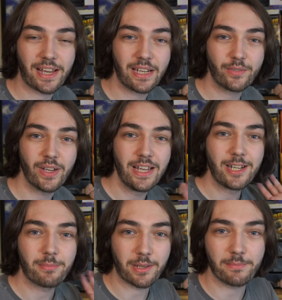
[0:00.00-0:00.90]
have,
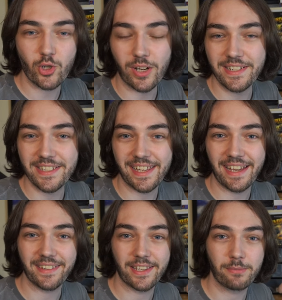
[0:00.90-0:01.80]
but I'm trying to
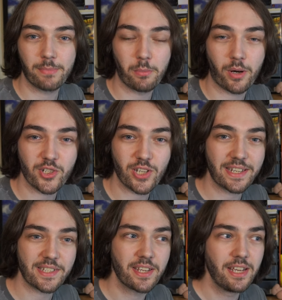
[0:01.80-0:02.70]
get. They're in my watch
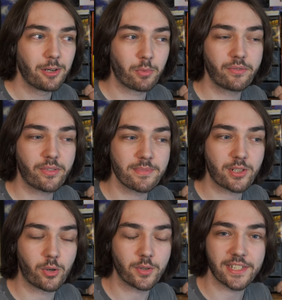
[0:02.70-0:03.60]
list. One of them's
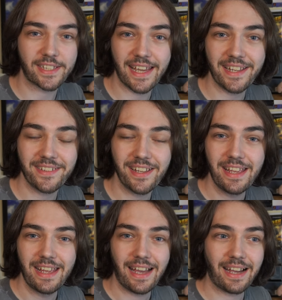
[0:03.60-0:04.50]
called Again,
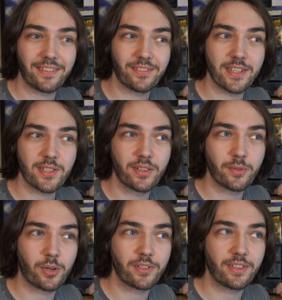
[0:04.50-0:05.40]
and there's another
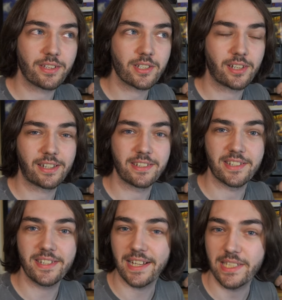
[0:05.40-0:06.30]
one that's like a
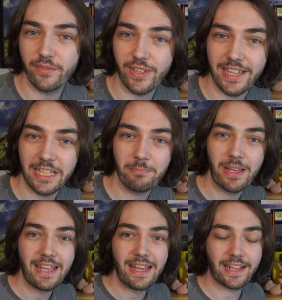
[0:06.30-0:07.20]
detective game,
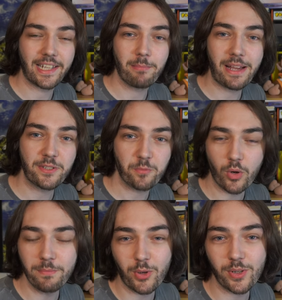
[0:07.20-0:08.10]
and they made
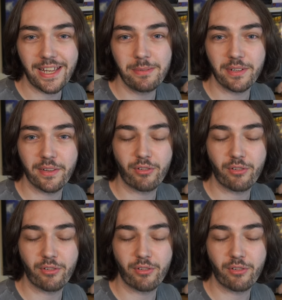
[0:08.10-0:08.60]
one more game on the